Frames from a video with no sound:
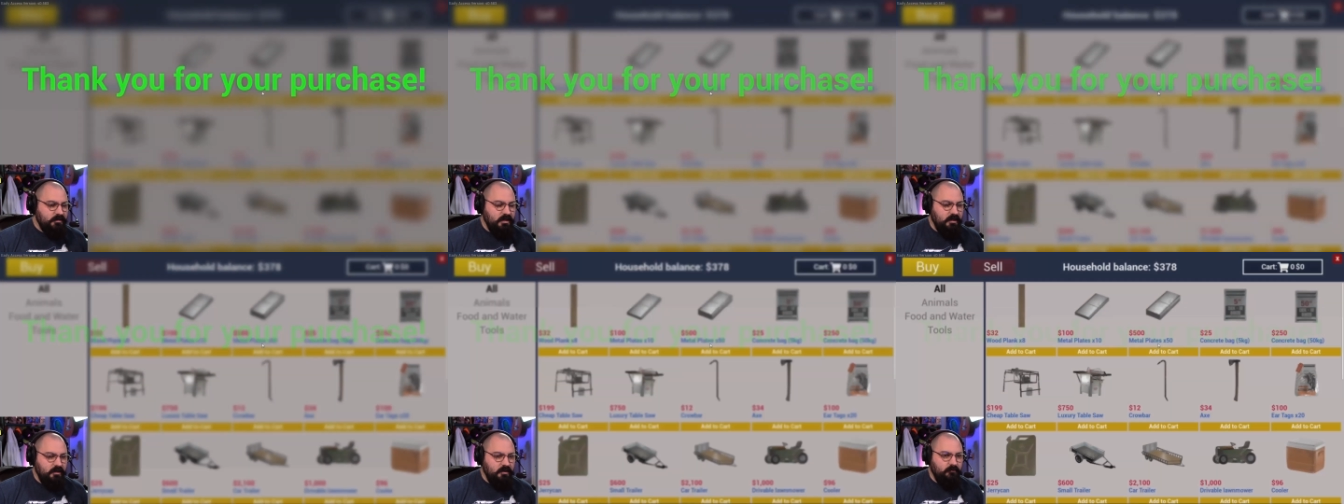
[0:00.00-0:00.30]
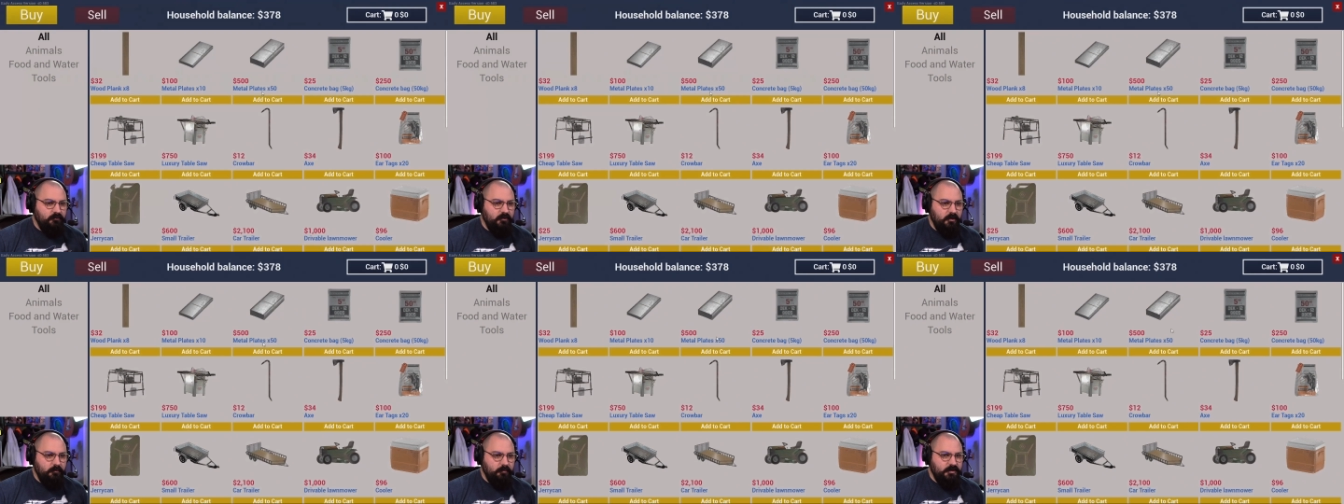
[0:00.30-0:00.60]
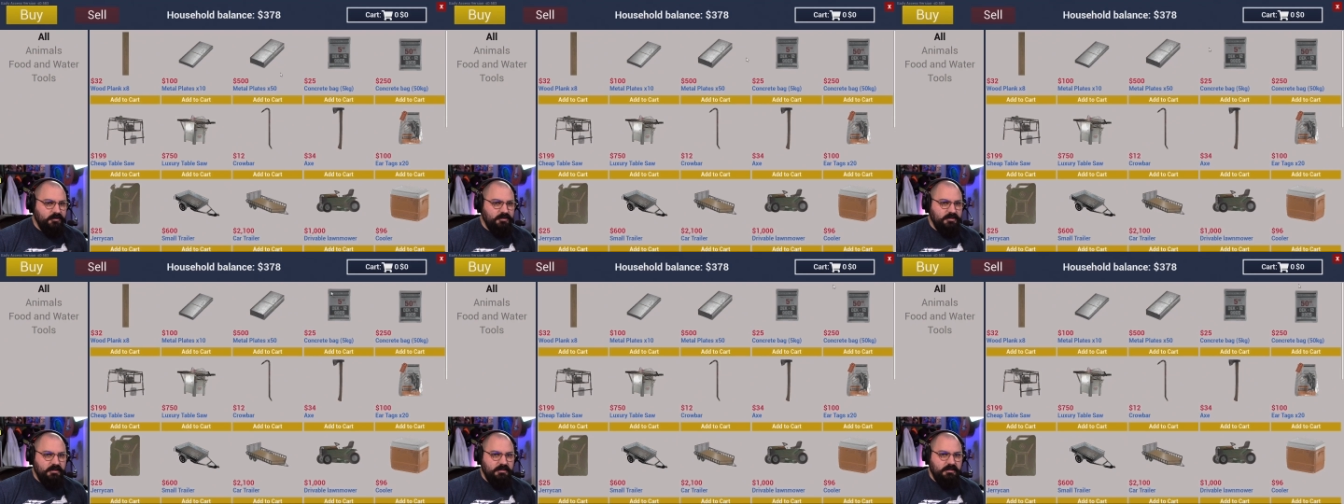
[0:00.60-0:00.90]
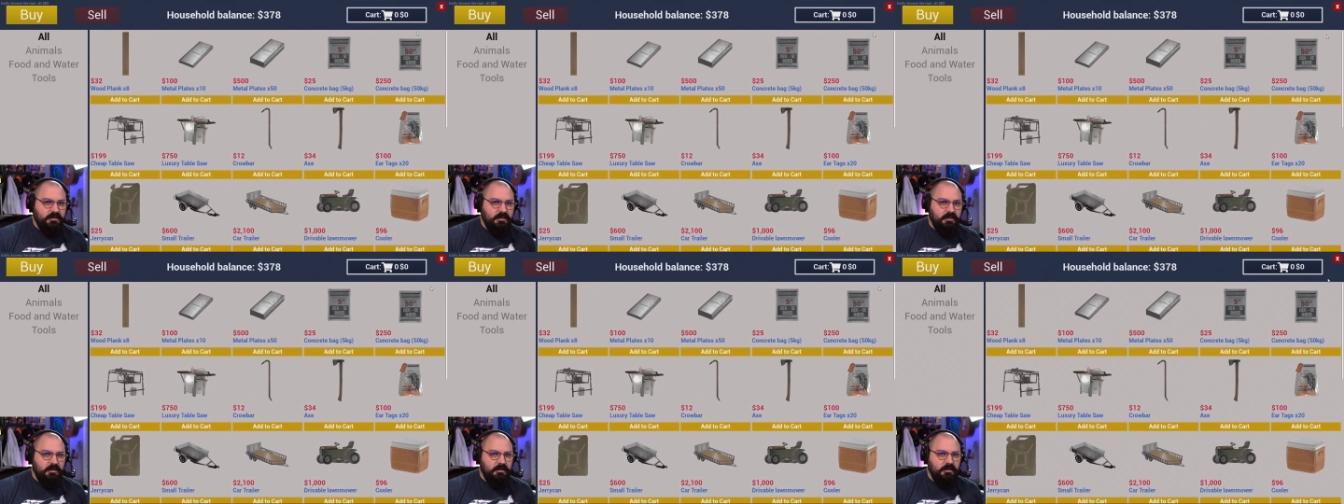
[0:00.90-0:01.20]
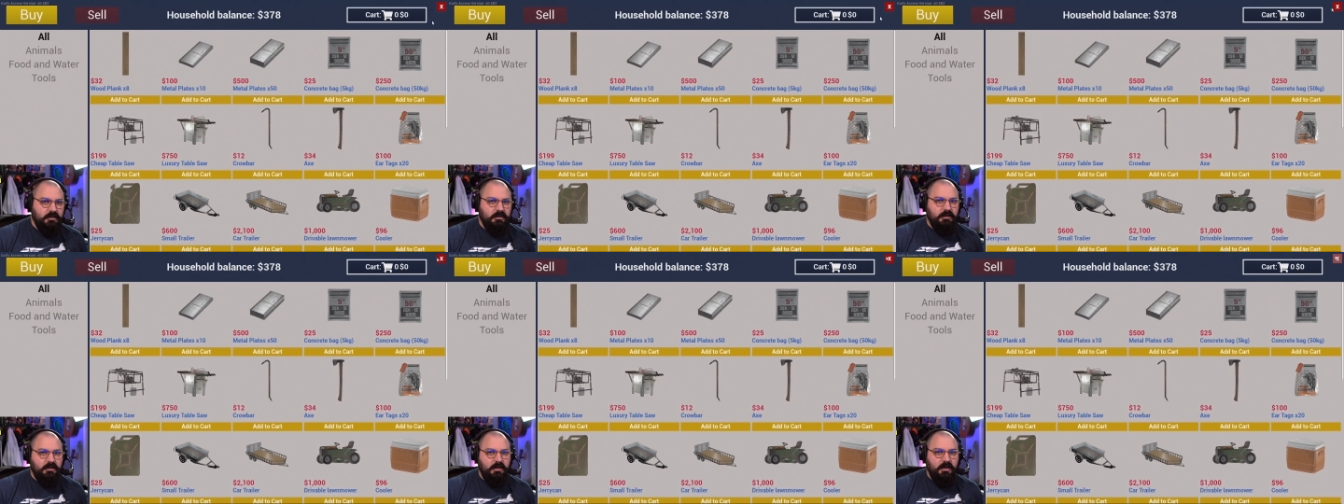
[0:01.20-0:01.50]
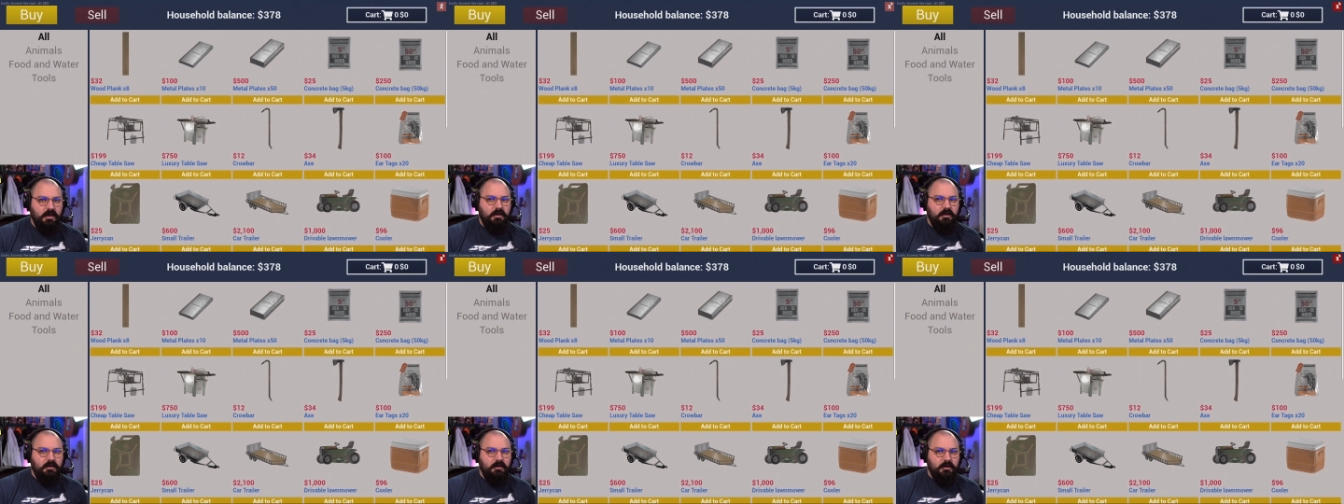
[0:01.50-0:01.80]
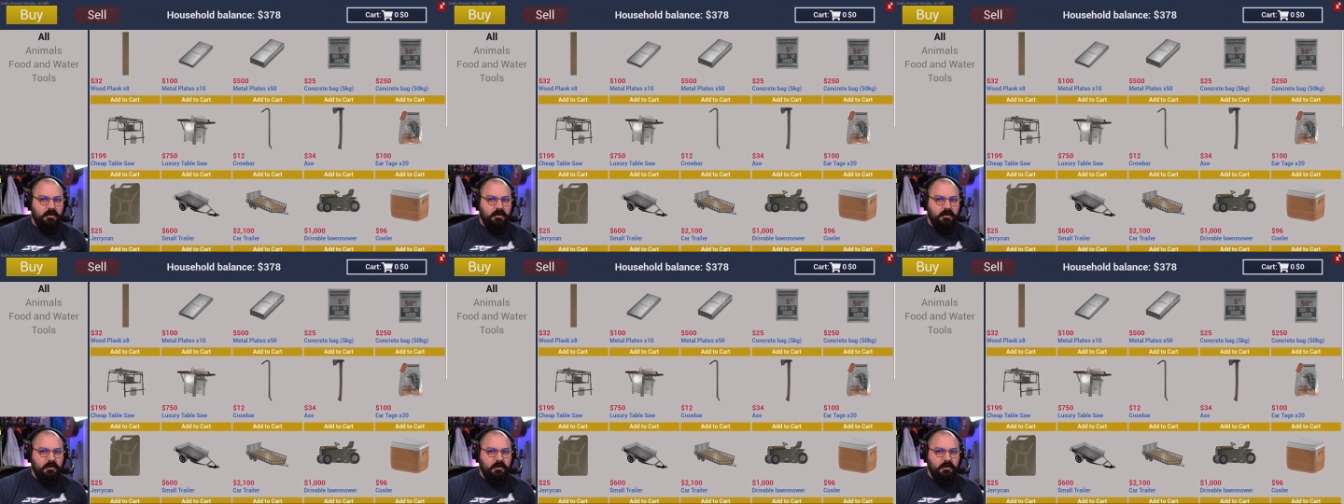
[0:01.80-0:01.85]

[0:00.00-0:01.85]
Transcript: Thank you for your purchase. Okay.